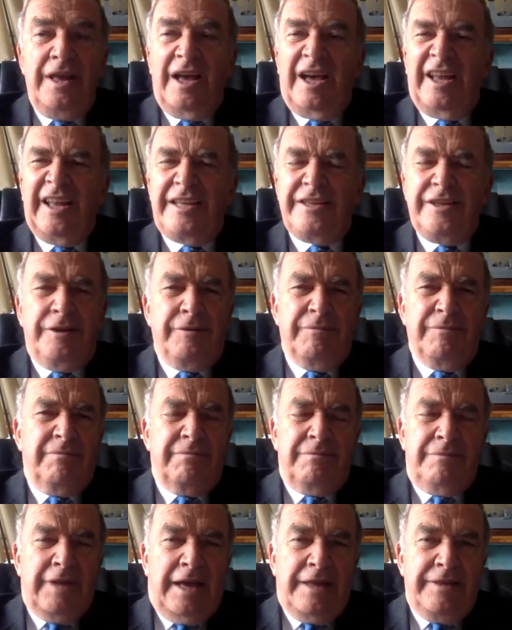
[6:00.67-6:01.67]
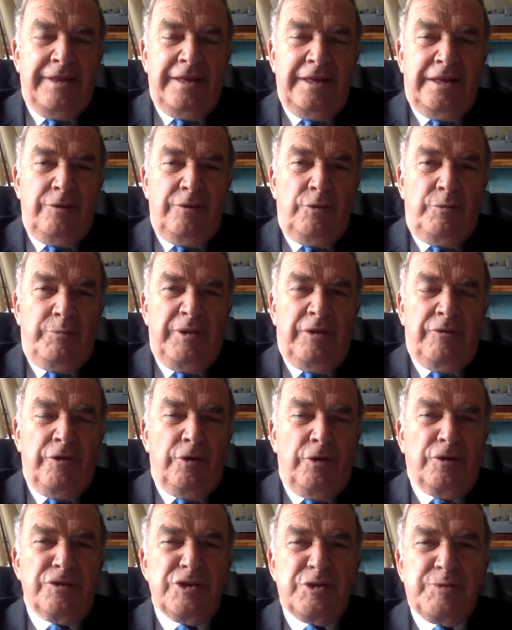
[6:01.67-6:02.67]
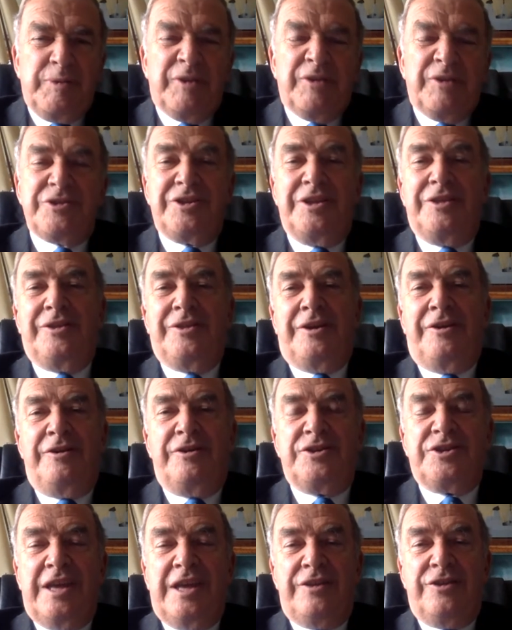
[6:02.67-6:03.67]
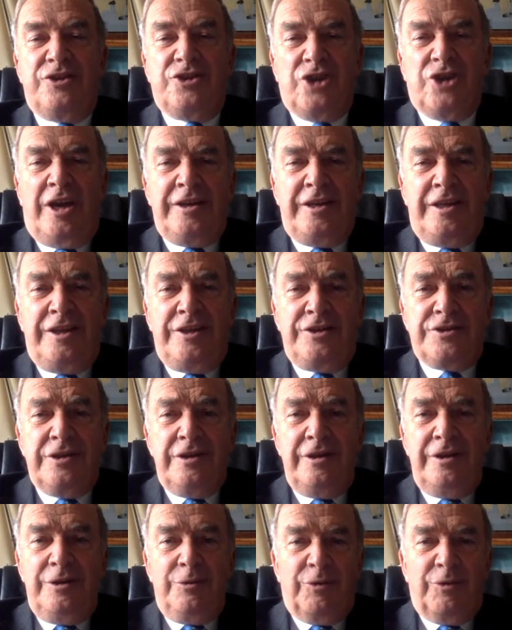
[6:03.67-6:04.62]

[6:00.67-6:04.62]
And I think it would be a real conspiracy theory to the Chinese